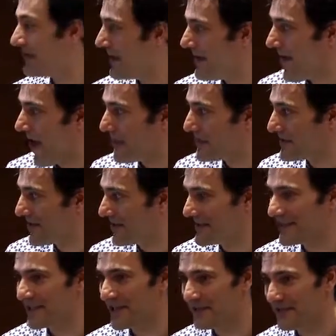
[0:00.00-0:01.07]

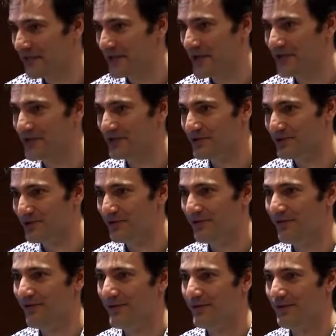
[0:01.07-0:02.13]
appetizing information to look
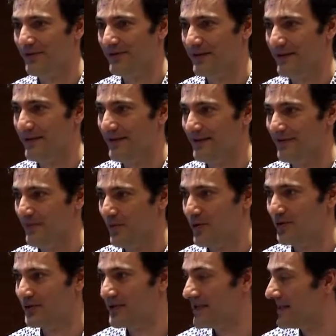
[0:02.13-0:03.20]
for
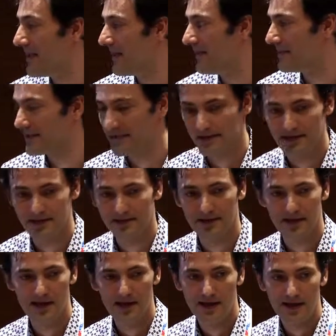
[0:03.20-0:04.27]
more details. And
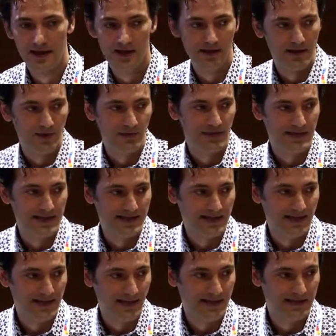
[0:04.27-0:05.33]
with that,
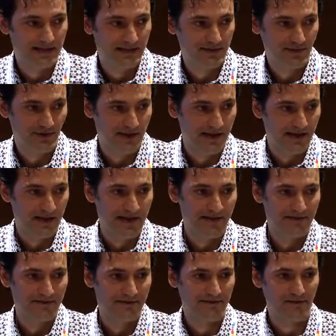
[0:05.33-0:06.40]
I guess we can
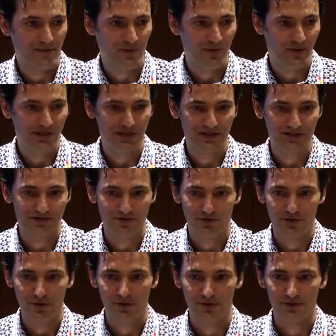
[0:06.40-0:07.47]
have questions for
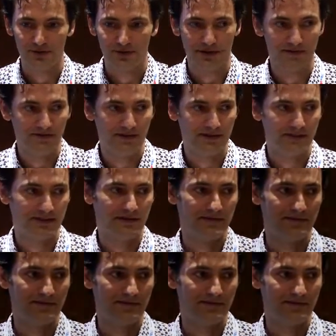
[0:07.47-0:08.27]
all 3 of us.